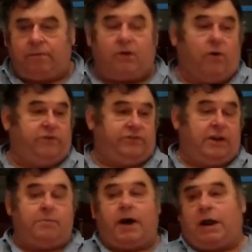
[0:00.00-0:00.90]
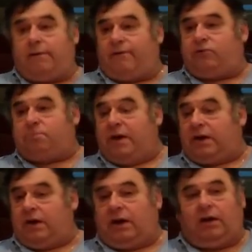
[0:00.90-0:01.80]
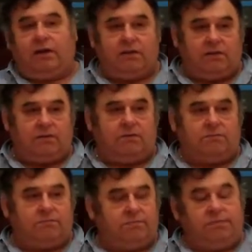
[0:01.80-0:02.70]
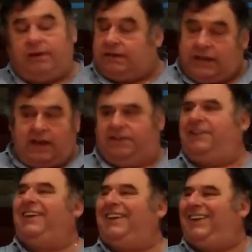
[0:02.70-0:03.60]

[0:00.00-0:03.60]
Because, in a manner of speaking, you did.